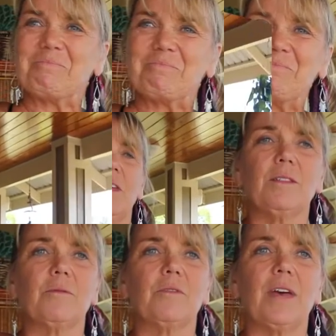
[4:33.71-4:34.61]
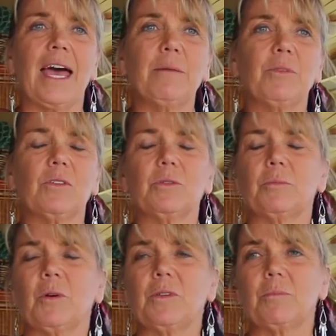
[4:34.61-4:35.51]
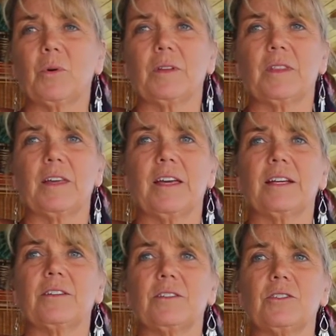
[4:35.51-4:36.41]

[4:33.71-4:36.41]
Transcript: So I would say the absolute most important thing